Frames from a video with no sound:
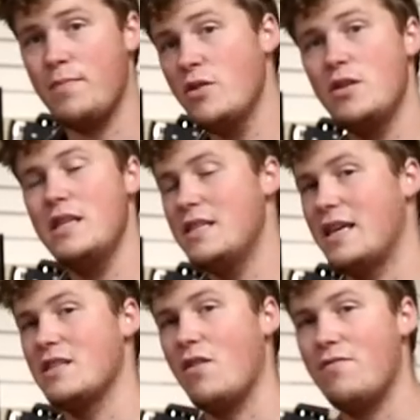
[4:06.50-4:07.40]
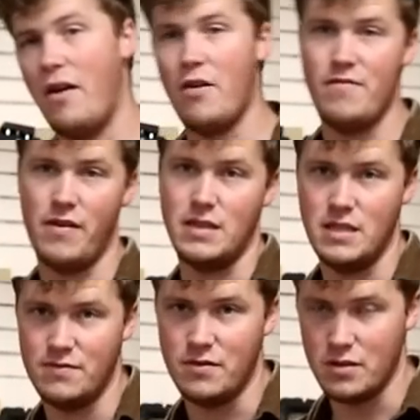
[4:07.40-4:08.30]
that both of these things are very, very
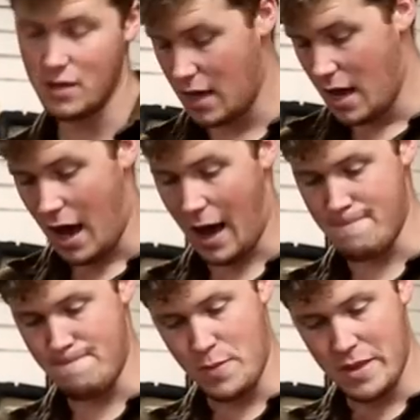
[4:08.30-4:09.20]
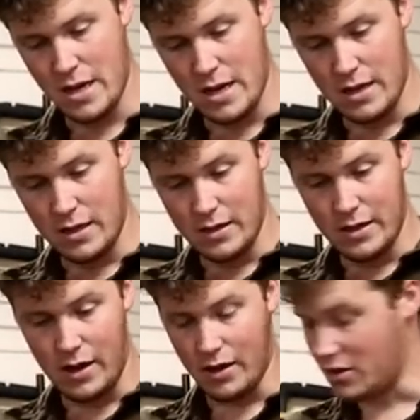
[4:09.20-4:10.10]
different. Um,
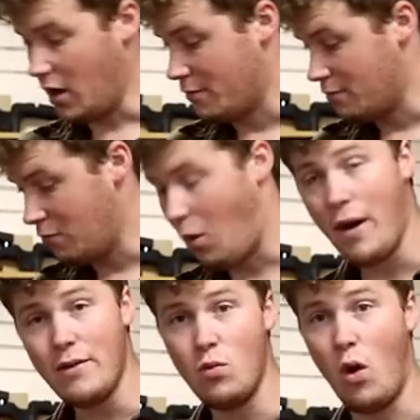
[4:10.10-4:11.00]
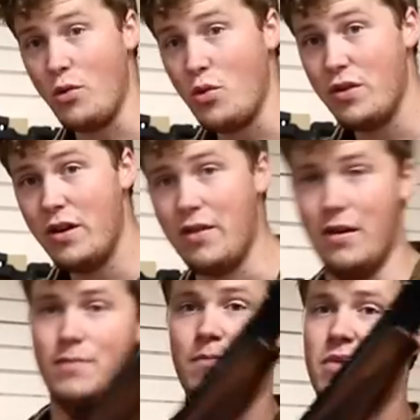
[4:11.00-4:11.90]
so why one or the
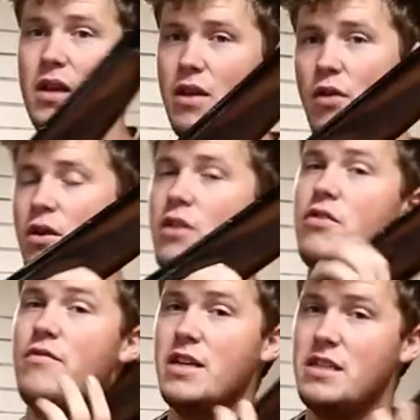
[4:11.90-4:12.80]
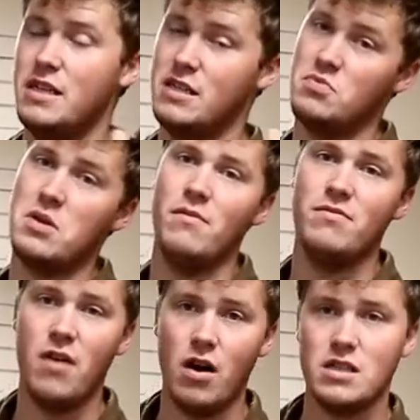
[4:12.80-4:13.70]
other? The over and under in recent years has become
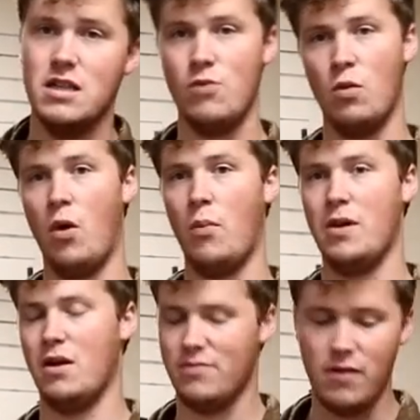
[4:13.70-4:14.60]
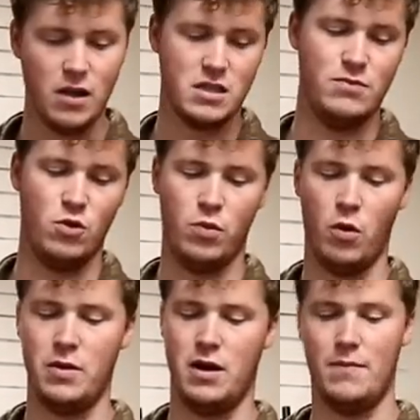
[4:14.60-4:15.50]
vastly more popular, vastly more
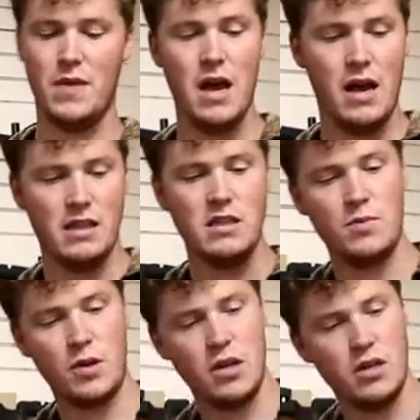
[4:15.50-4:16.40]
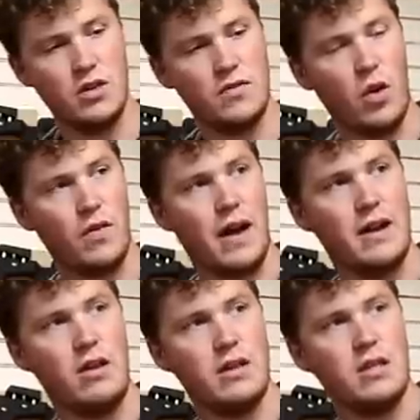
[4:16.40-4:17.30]
popular. This is because you've got
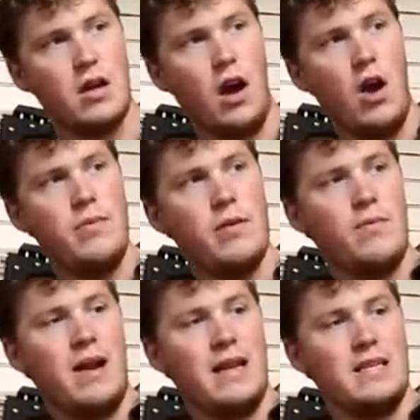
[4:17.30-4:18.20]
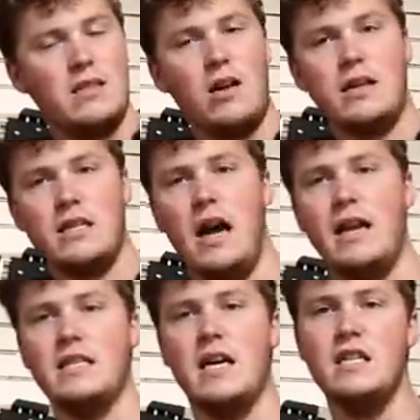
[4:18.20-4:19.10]
that nice open plain sight
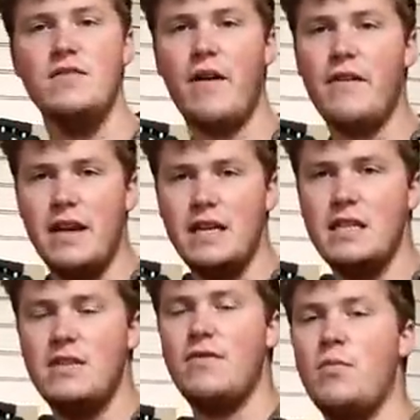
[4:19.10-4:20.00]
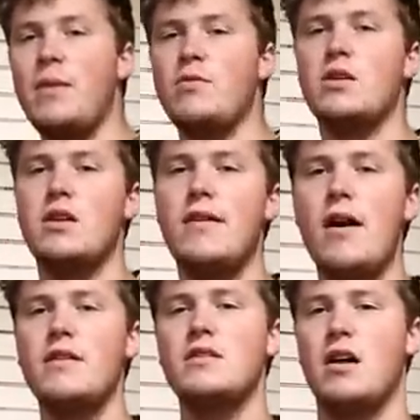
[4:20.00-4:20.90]
and it's actually very easy for people to
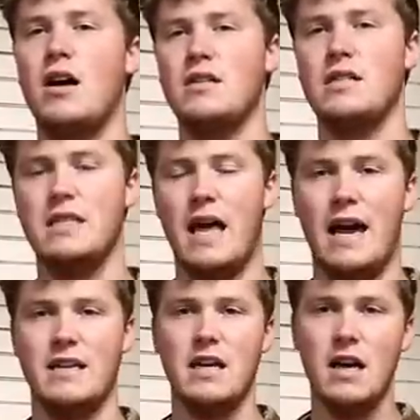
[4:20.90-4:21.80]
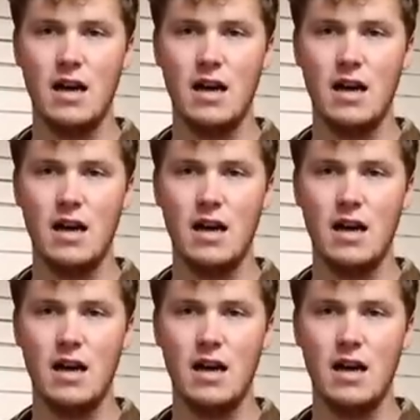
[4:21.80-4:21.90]
learn to understand